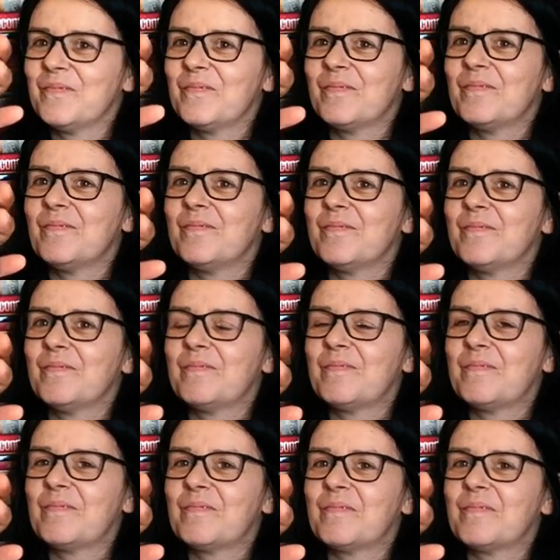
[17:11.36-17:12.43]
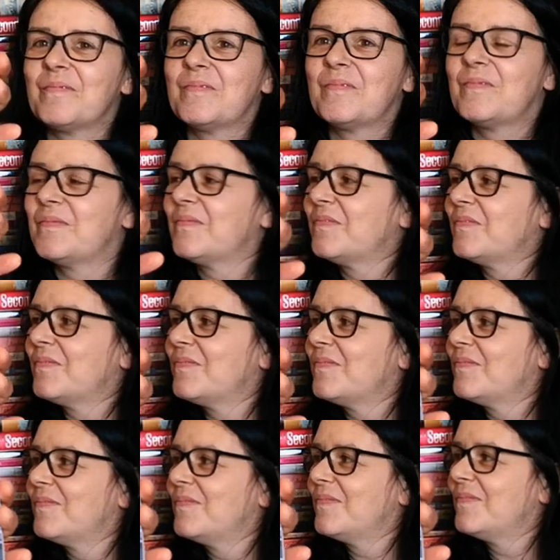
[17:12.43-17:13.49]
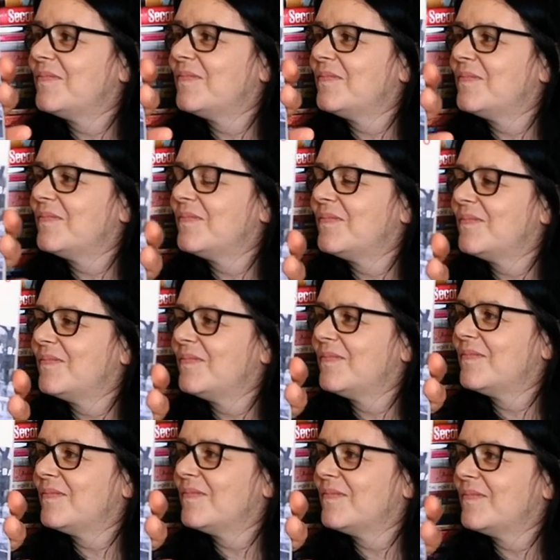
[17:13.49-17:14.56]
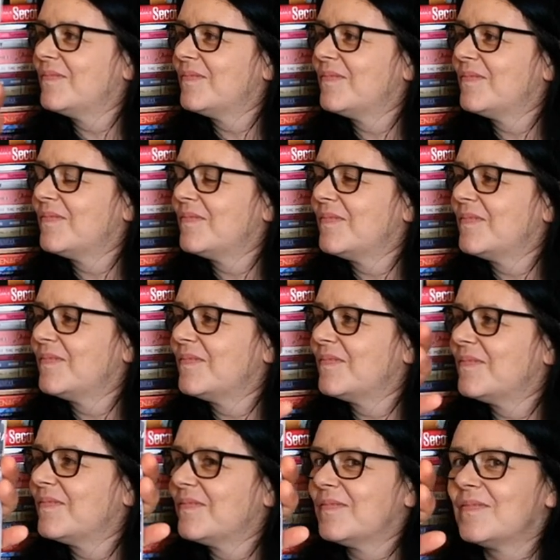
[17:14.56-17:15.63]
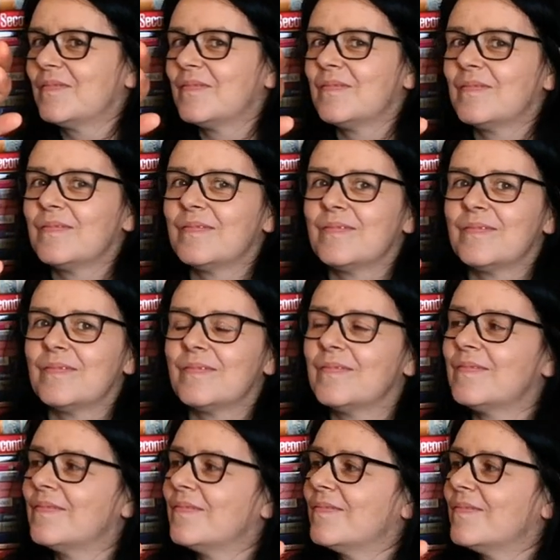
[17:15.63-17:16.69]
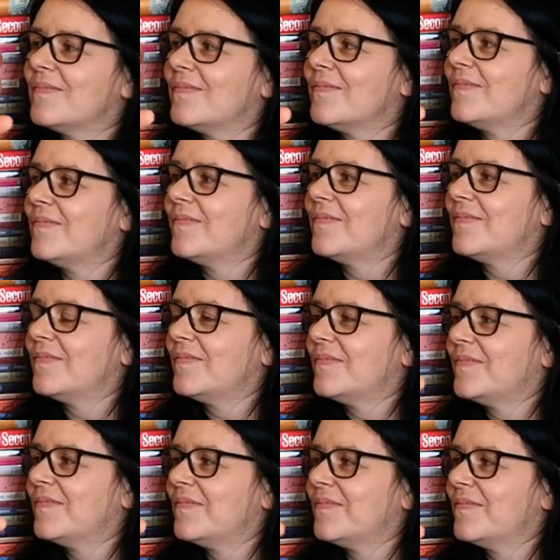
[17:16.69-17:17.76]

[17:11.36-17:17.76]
[no speech]